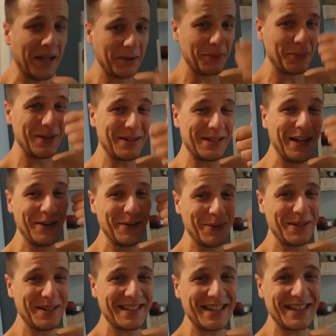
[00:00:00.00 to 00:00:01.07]
Well,
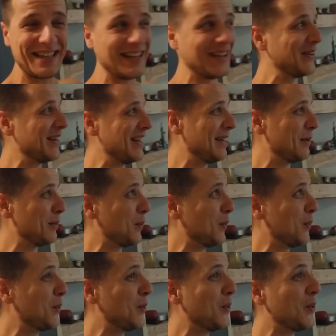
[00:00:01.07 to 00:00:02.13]
well done, Ilona.
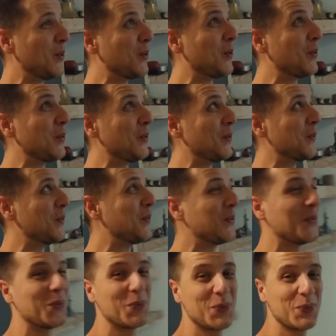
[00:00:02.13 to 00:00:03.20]
Oh. Thank
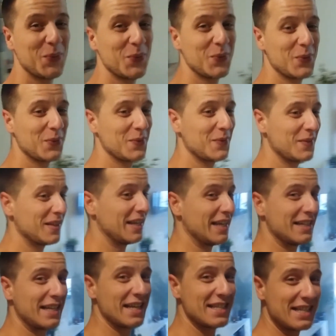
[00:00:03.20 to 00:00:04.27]
you. Oh, it gets more.
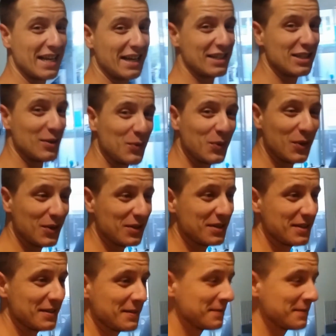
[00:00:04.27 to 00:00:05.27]
It gets actually worse.